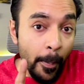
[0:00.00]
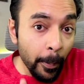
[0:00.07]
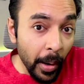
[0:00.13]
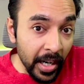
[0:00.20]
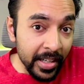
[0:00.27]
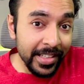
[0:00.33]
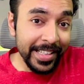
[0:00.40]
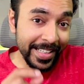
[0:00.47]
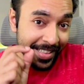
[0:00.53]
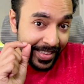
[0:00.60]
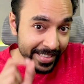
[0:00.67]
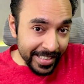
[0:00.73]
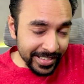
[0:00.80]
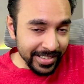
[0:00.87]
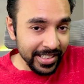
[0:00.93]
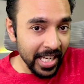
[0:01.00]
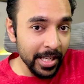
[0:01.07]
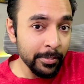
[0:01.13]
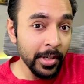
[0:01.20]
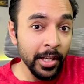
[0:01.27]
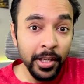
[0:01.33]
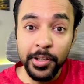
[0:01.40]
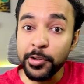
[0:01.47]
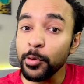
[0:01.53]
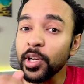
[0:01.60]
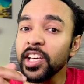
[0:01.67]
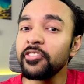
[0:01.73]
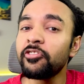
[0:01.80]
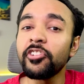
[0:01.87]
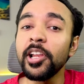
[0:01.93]
But this time, you
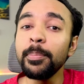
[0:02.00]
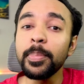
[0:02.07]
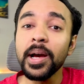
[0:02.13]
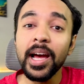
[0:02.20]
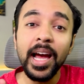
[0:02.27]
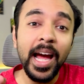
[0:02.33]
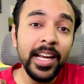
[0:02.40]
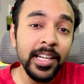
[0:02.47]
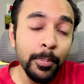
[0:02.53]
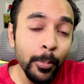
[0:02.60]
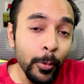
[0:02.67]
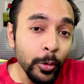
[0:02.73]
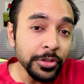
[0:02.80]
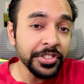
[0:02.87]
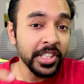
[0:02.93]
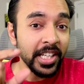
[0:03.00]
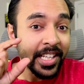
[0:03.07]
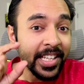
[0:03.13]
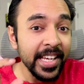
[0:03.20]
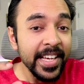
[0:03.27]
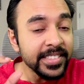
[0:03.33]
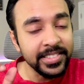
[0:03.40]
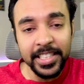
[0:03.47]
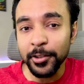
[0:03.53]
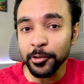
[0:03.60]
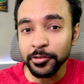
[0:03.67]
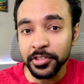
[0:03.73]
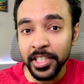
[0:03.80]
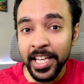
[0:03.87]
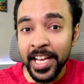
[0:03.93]
can flip at most k
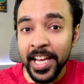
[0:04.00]
zeros,